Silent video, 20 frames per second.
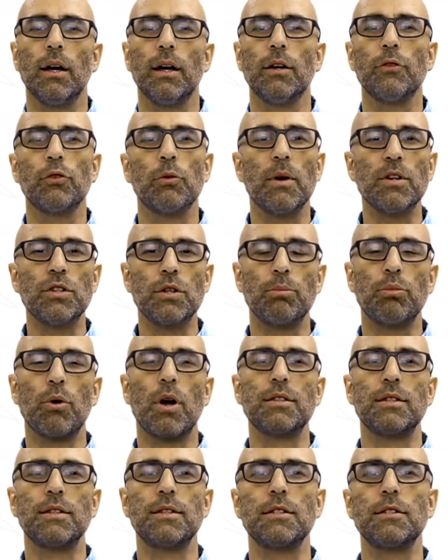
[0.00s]
Information
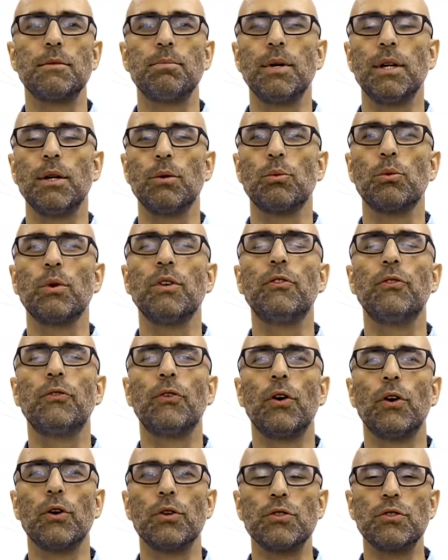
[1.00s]
processing speed
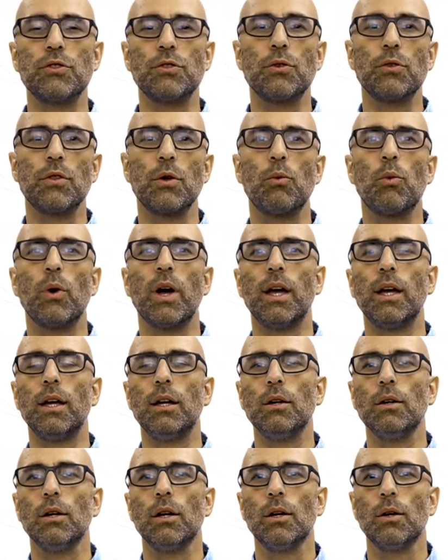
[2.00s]
refers to the
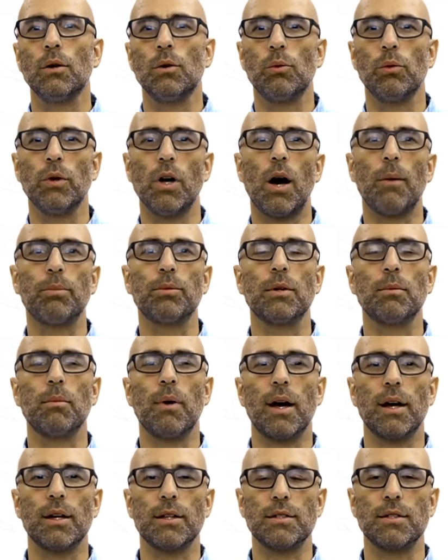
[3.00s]
way we
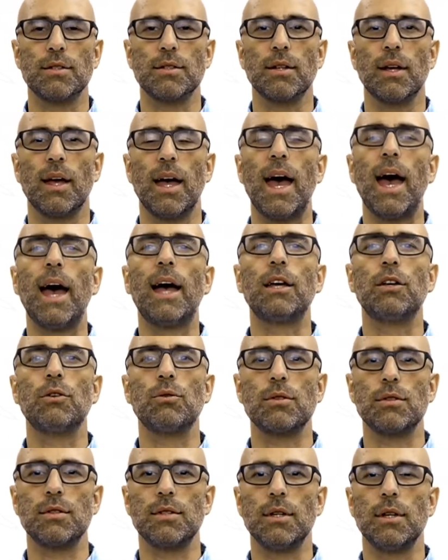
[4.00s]
optimize
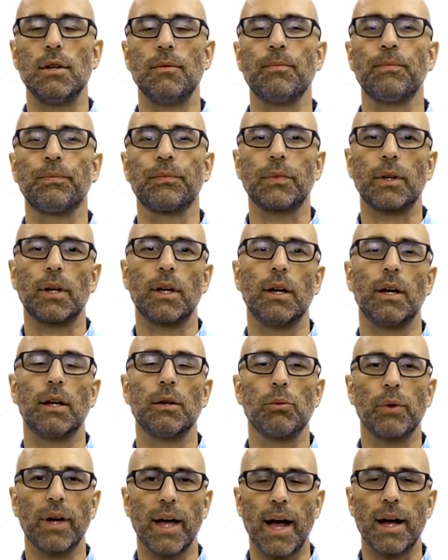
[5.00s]
accuracy
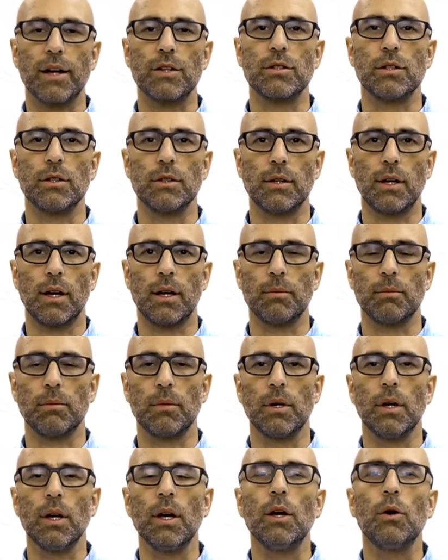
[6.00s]
and reaction time.
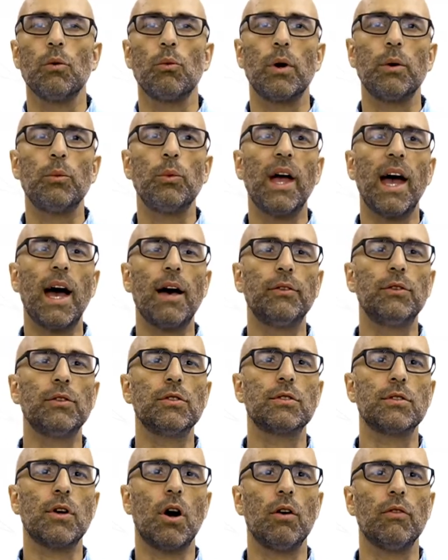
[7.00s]
When we have to
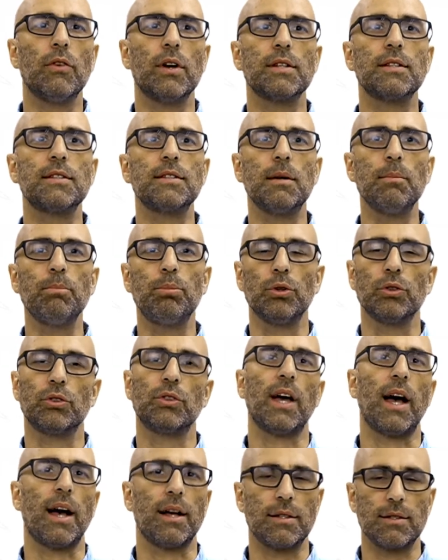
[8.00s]
solve a simple
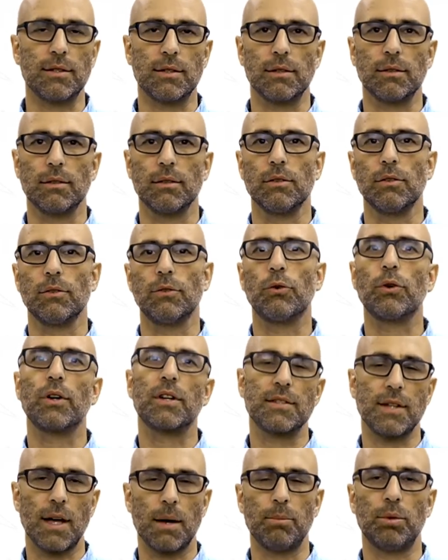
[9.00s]
task, for
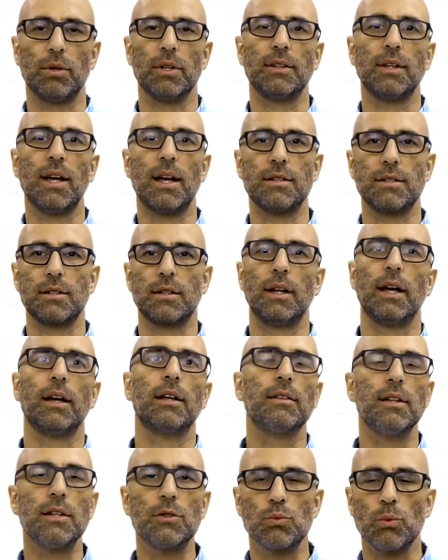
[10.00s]
example, a task
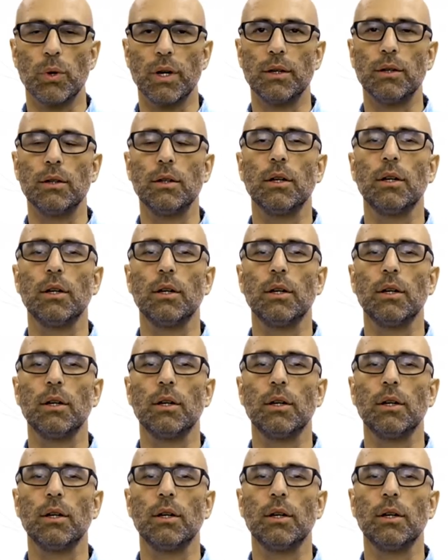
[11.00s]
like this one,